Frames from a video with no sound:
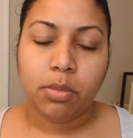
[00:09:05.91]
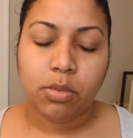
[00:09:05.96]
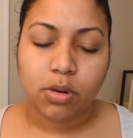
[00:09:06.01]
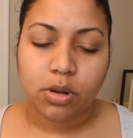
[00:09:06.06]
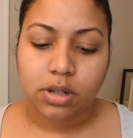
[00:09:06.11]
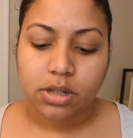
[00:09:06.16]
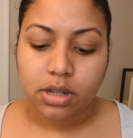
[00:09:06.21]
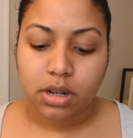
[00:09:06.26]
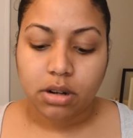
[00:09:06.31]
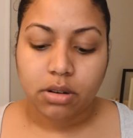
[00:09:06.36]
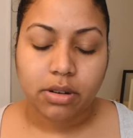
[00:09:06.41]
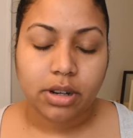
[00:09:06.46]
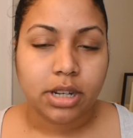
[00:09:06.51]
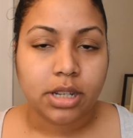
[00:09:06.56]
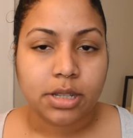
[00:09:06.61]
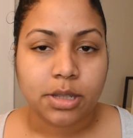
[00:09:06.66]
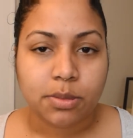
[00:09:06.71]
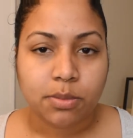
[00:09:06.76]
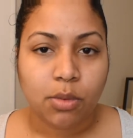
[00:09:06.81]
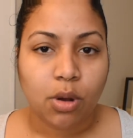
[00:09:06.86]
pores are already
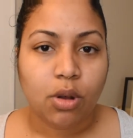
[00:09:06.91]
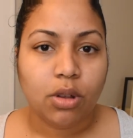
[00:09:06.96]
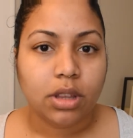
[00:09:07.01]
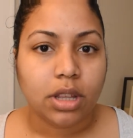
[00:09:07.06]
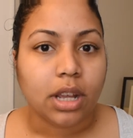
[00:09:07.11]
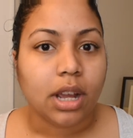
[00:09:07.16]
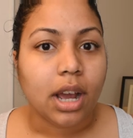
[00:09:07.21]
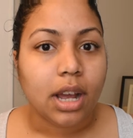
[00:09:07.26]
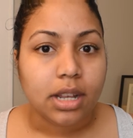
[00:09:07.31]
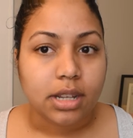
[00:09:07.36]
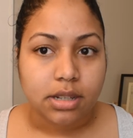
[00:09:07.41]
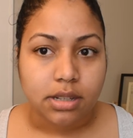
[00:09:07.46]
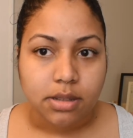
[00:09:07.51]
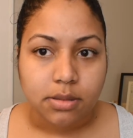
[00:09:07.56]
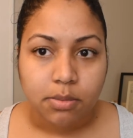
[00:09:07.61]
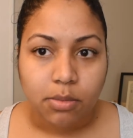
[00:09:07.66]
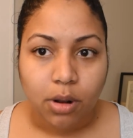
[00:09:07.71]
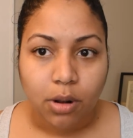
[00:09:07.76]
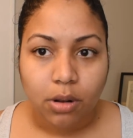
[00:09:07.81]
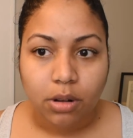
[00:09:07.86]
small, they got
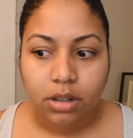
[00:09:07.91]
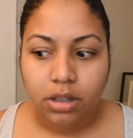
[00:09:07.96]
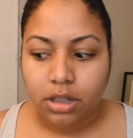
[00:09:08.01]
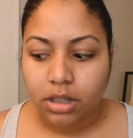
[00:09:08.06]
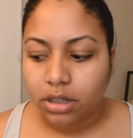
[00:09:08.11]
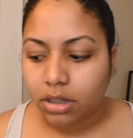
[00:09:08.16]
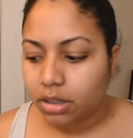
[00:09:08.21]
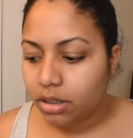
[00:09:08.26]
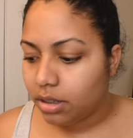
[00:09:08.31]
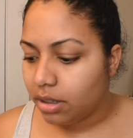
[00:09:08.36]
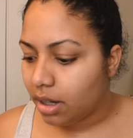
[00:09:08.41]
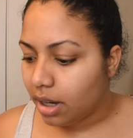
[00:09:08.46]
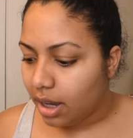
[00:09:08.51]
smaller.